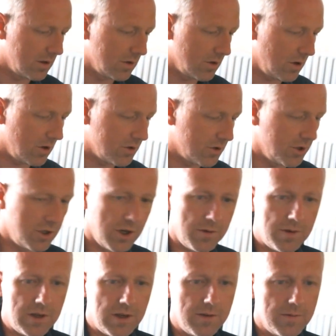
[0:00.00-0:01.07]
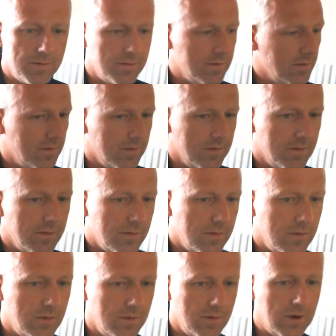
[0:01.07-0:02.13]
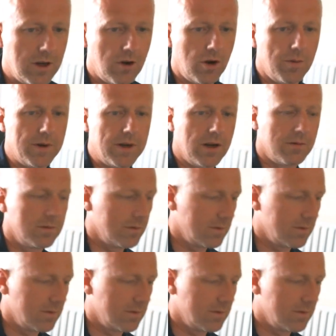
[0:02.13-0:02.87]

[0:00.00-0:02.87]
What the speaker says: hard to show you. Where are we now?